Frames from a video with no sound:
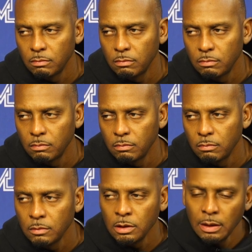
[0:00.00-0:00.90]
and the second
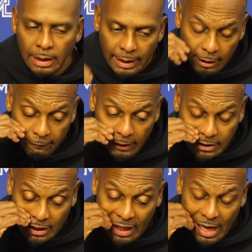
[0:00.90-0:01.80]
unit? It
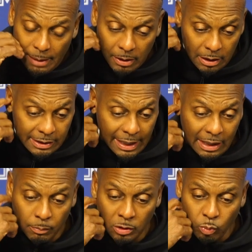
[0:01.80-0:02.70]
affects it a lot because
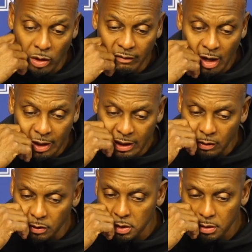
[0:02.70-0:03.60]
Caleb was one of our
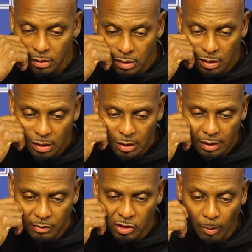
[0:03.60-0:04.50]
leaders
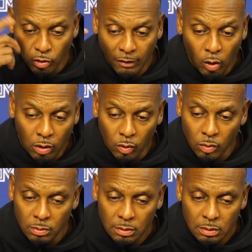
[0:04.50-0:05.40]
He's the most
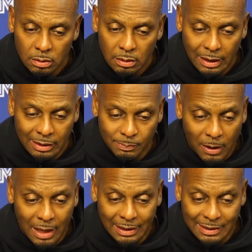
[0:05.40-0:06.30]
vocal. He's
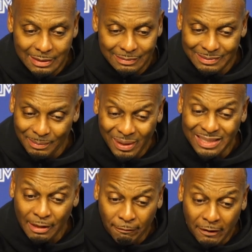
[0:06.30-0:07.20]
probably the
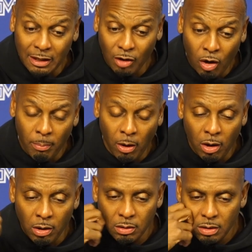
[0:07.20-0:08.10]
best defender on
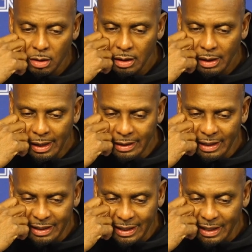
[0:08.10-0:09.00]
ball, and
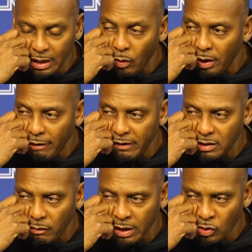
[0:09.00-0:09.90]
then he could get it going
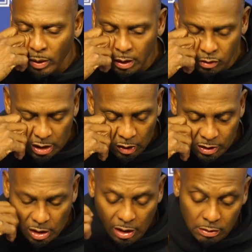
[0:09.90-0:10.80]
offensively as well. So
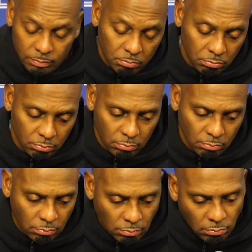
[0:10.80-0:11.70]
it's gonna,
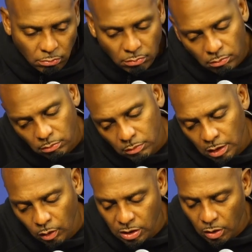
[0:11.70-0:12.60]

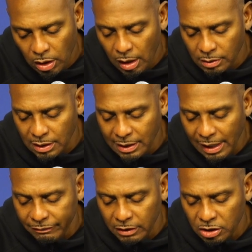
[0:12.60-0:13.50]
you know, it's gonna cause us to
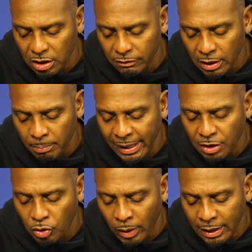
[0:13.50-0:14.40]
have to shift in
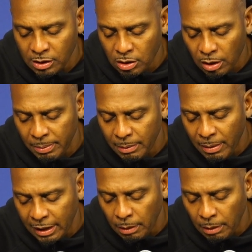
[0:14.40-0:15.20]
major ways. It's gonna be by